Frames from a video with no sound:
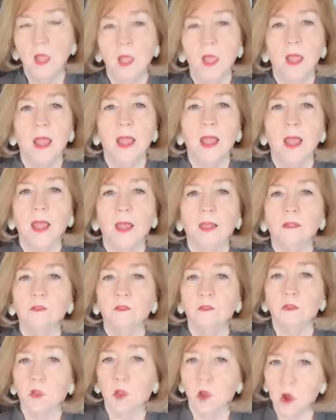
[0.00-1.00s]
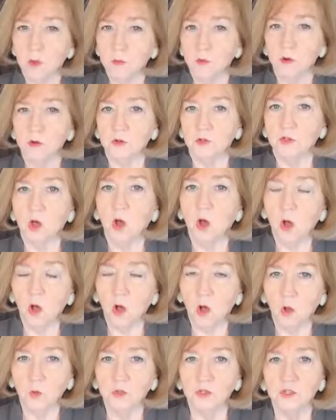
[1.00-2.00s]
at the Carpenter's
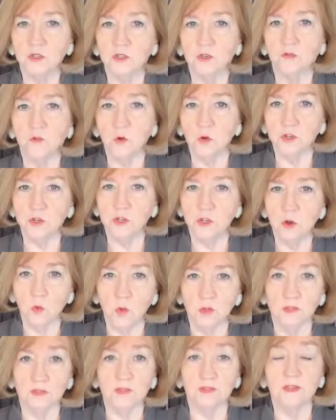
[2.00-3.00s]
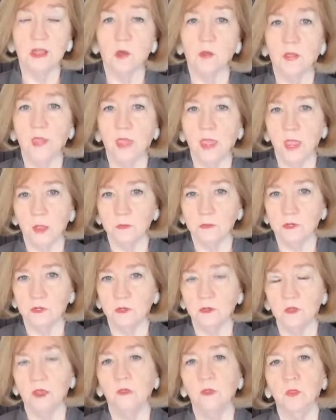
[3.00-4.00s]
Hall, which is at 1401 South
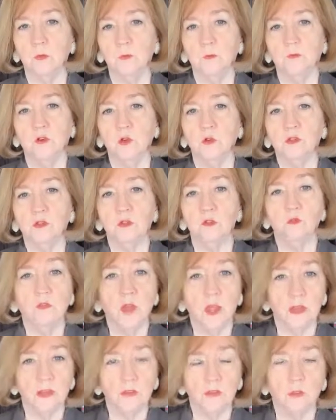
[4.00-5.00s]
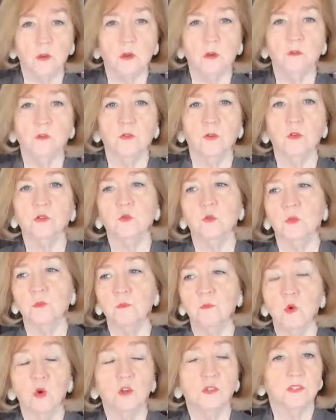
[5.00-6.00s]
Hampton, and the folks invited there are folks with
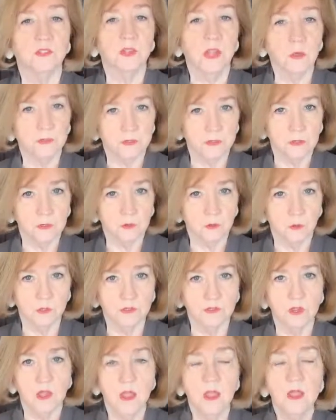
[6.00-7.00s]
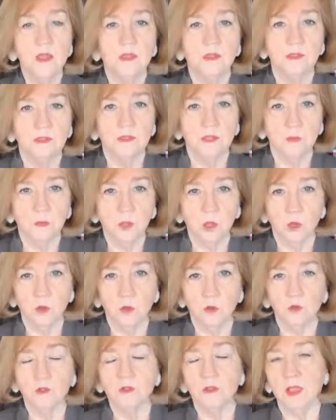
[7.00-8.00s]
more South St. Louis zip
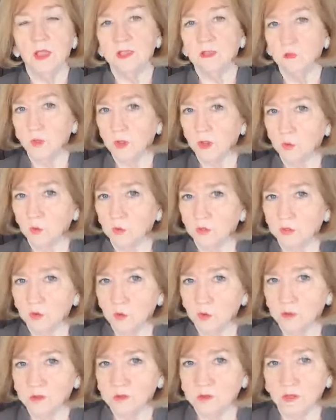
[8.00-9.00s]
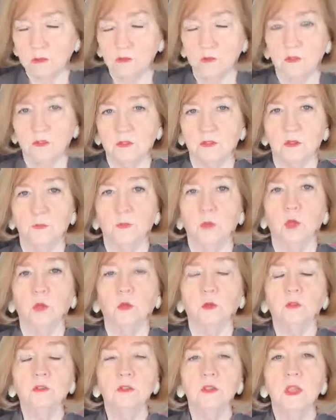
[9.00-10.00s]
codes. Last weekend was North St. Louis zip
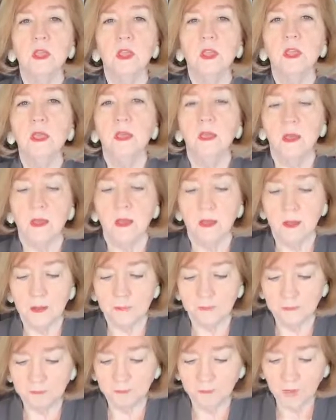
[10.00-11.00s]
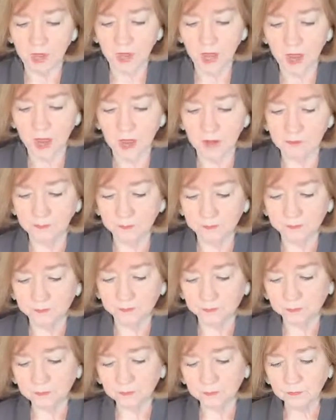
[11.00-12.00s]
codes. And
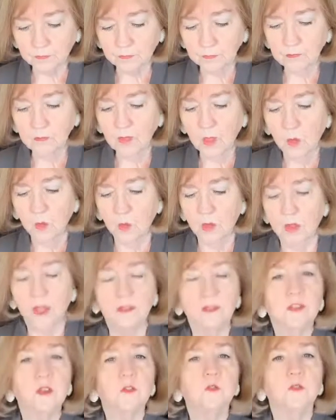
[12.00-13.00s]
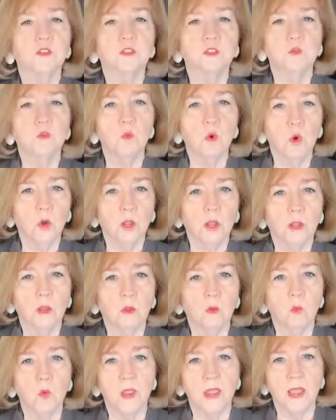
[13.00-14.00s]
as of this morning,
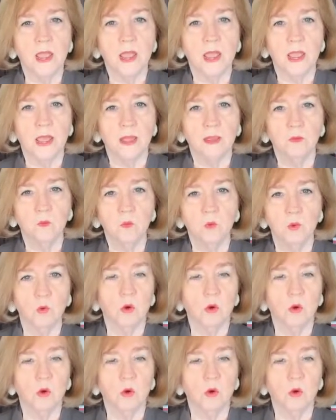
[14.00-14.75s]
we were